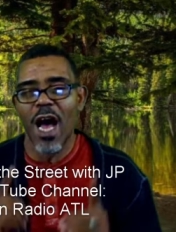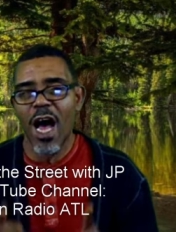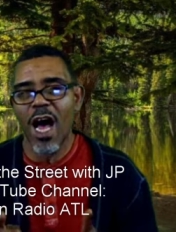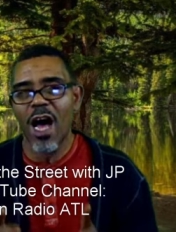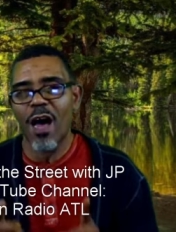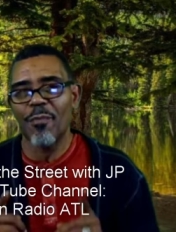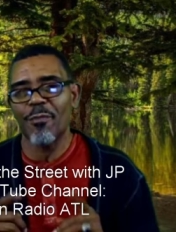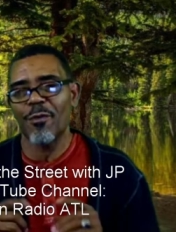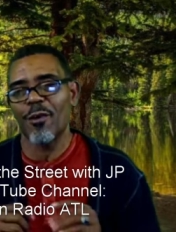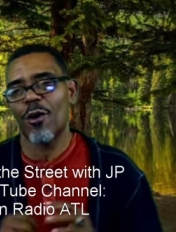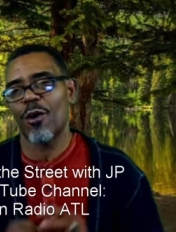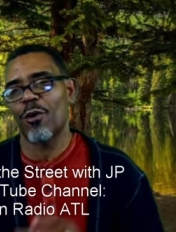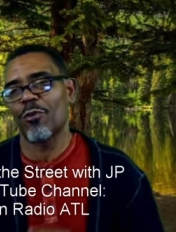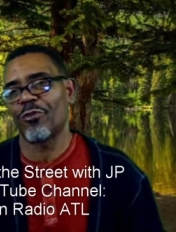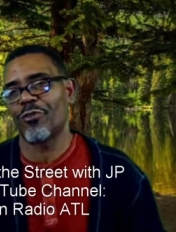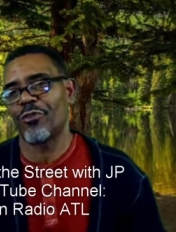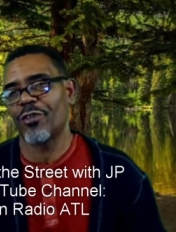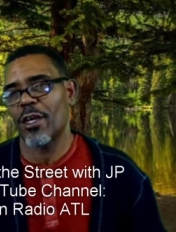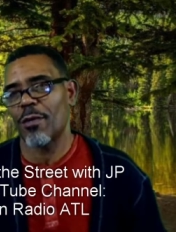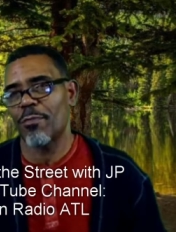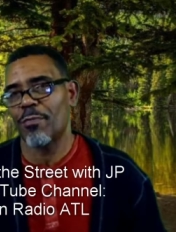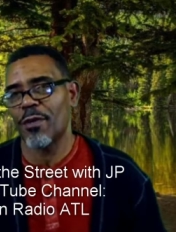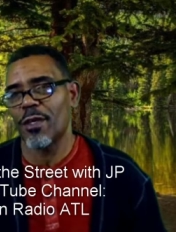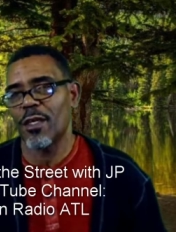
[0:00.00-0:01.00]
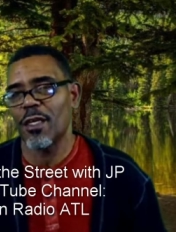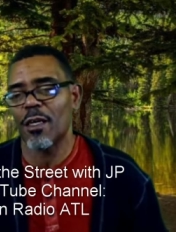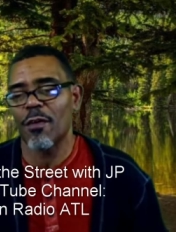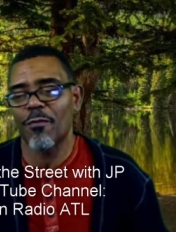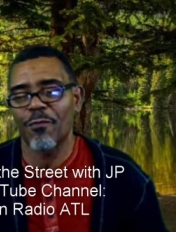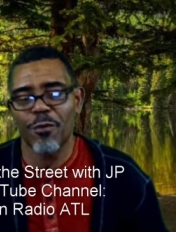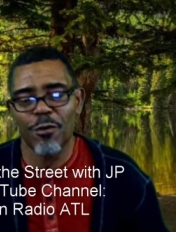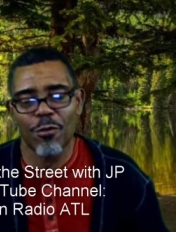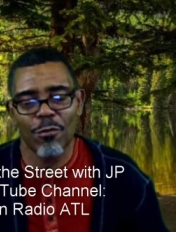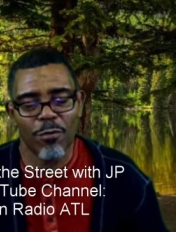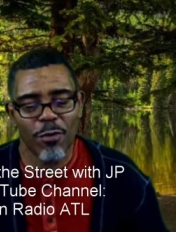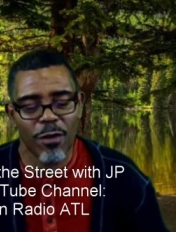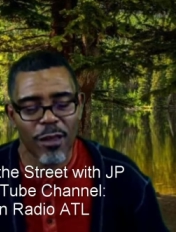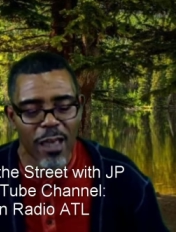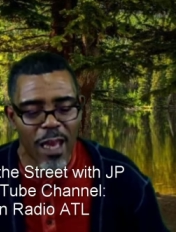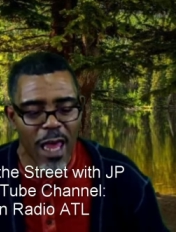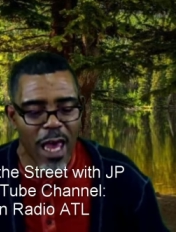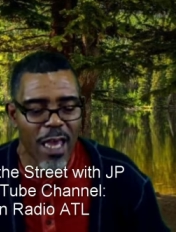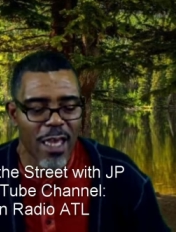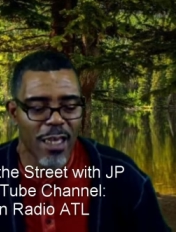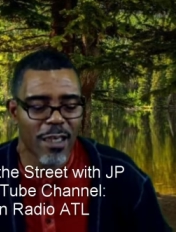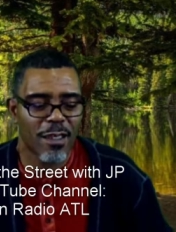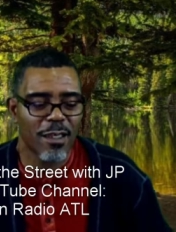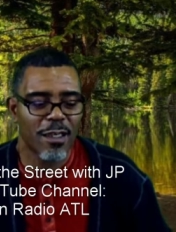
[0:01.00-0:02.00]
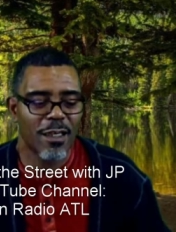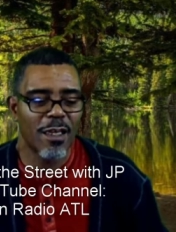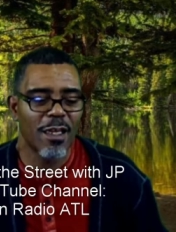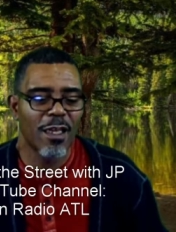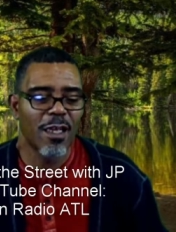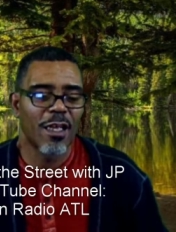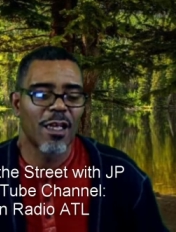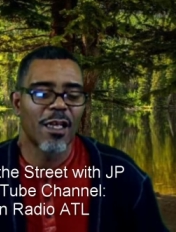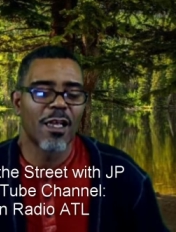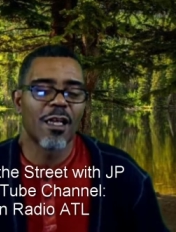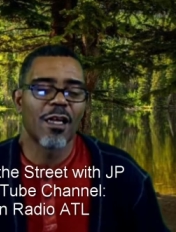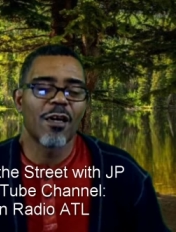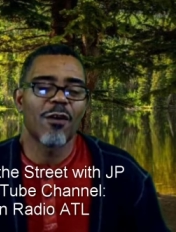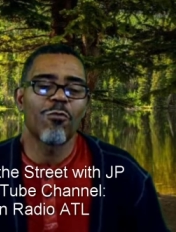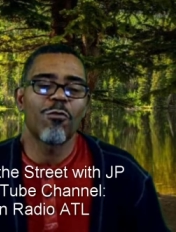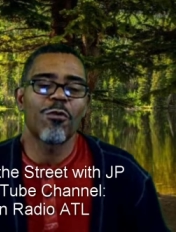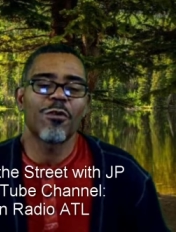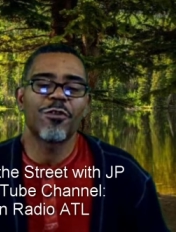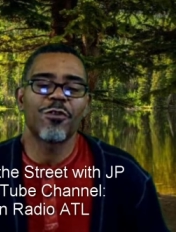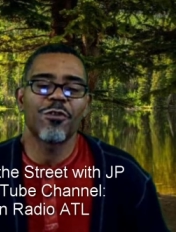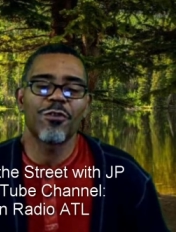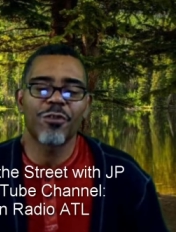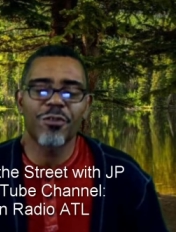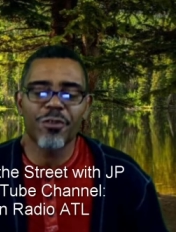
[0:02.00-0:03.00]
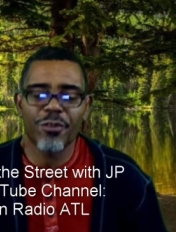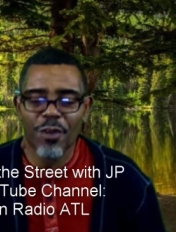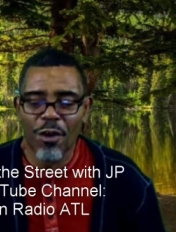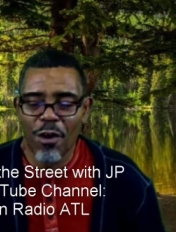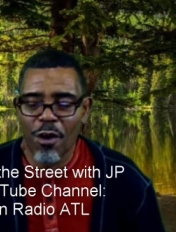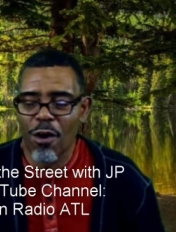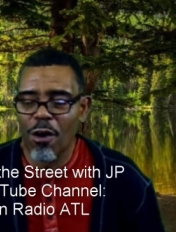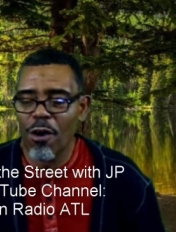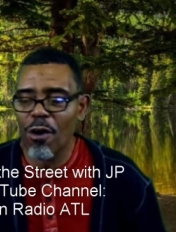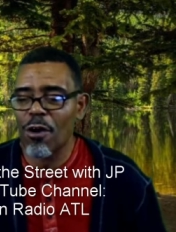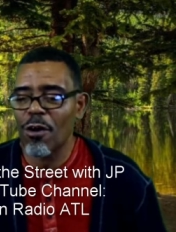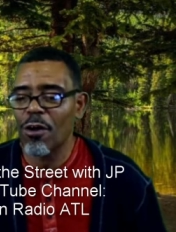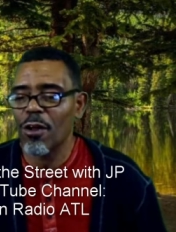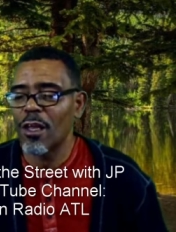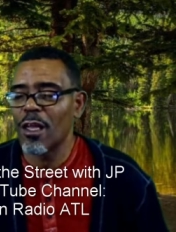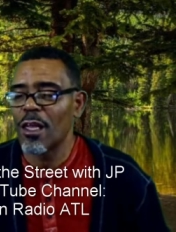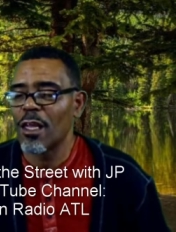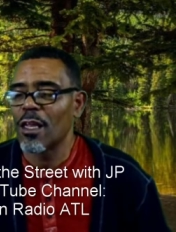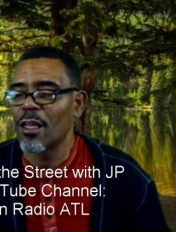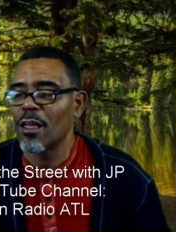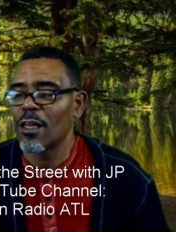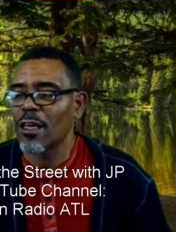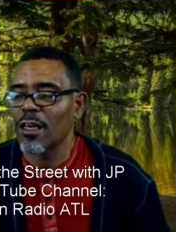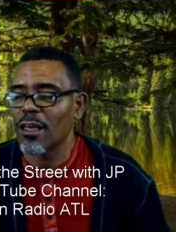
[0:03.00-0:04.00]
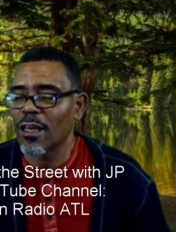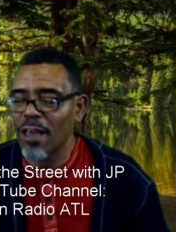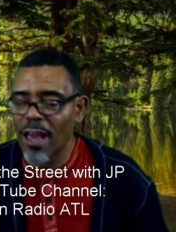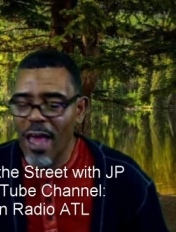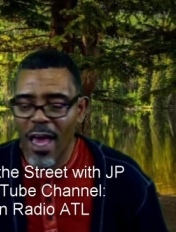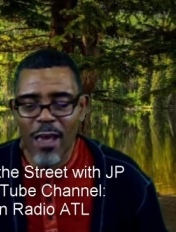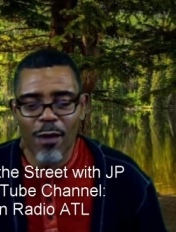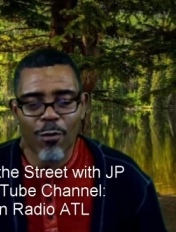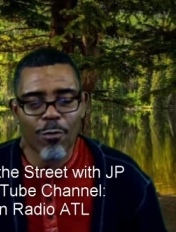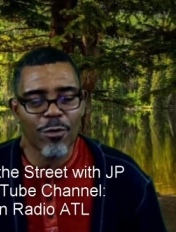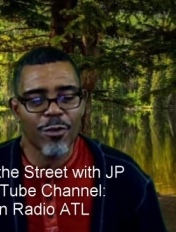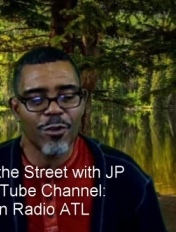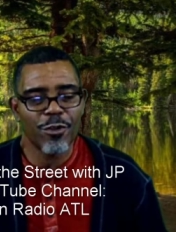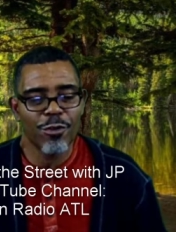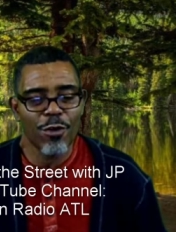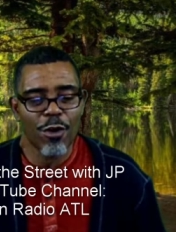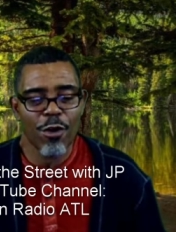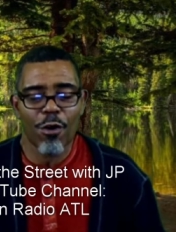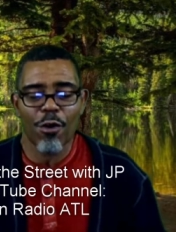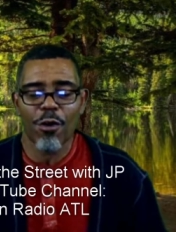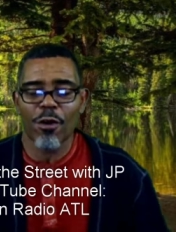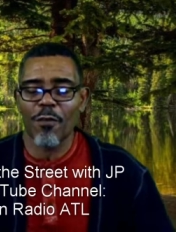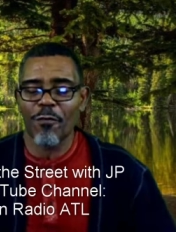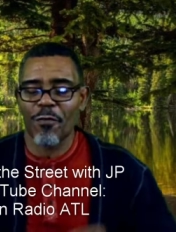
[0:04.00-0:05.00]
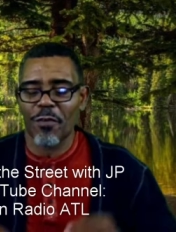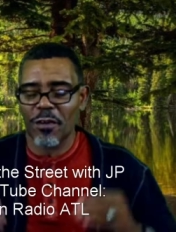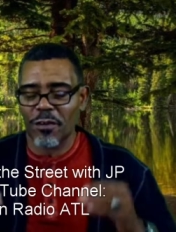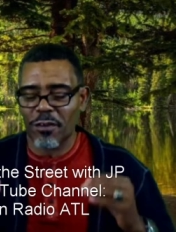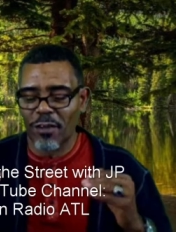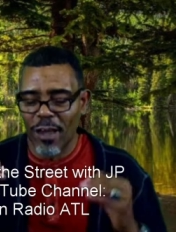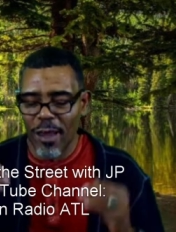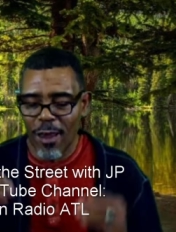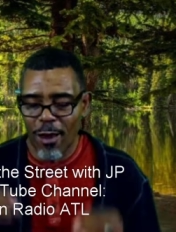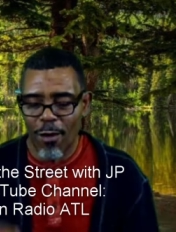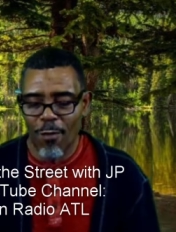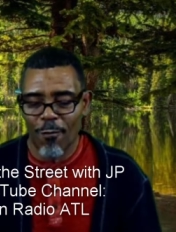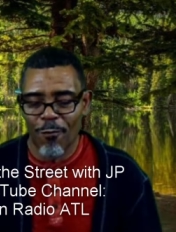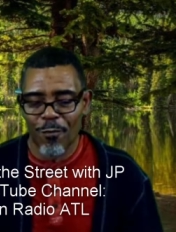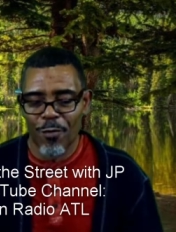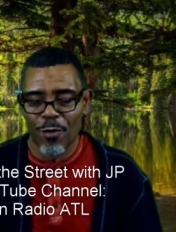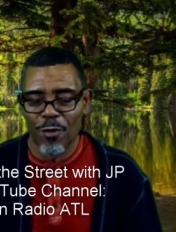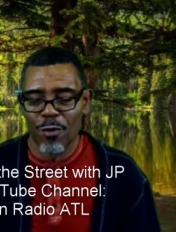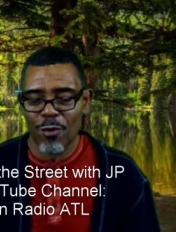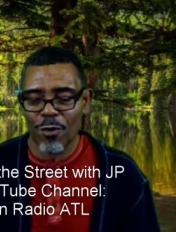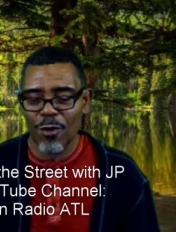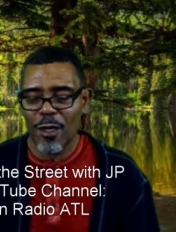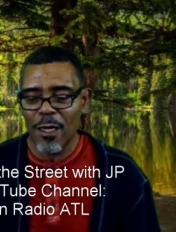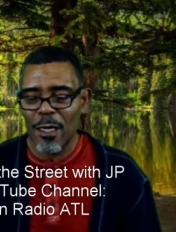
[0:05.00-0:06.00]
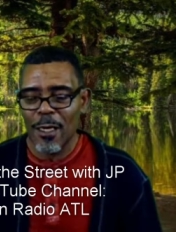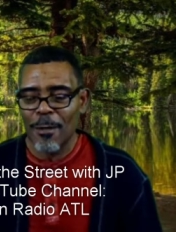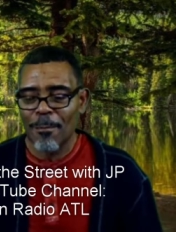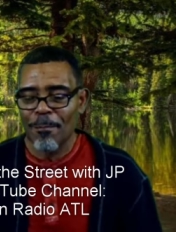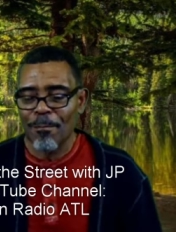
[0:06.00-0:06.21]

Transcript: I'm your host, JP. If you like what you saw, like what you heard, if it's helpful,